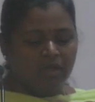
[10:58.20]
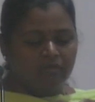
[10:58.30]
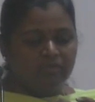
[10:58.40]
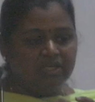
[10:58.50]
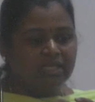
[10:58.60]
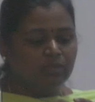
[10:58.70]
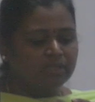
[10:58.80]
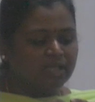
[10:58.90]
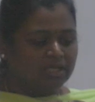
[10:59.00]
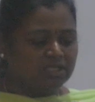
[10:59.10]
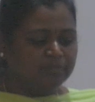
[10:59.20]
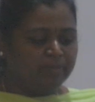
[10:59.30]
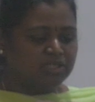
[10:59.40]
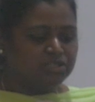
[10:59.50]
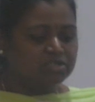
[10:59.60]
we deal with the adult
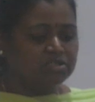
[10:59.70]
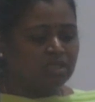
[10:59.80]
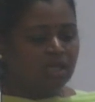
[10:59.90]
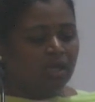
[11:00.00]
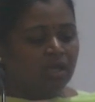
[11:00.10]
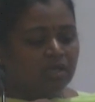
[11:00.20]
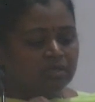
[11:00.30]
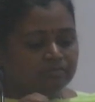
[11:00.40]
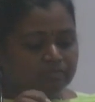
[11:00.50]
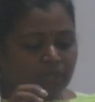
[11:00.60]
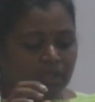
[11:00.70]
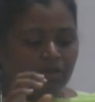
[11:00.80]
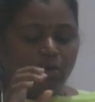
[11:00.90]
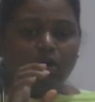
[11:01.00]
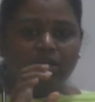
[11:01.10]
patients.
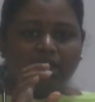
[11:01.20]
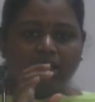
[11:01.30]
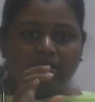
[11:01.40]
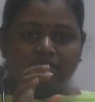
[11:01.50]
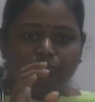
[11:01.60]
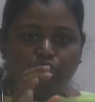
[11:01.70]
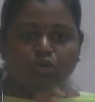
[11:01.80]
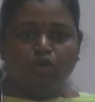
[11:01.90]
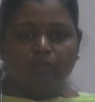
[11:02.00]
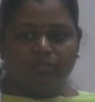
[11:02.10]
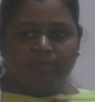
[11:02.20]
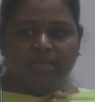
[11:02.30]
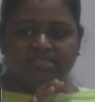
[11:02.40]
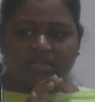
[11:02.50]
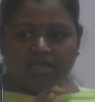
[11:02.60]
In all
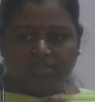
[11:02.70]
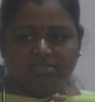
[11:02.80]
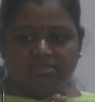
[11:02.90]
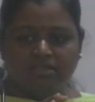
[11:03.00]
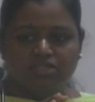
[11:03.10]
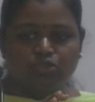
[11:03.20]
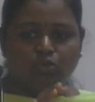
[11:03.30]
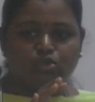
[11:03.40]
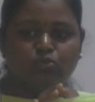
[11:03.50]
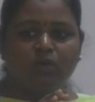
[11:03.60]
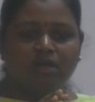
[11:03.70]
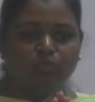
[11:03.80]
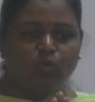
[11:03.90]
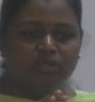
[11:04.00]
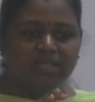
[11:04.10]
immunocompromised adults, that is those who are
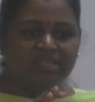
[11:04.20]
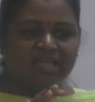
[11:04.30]
more than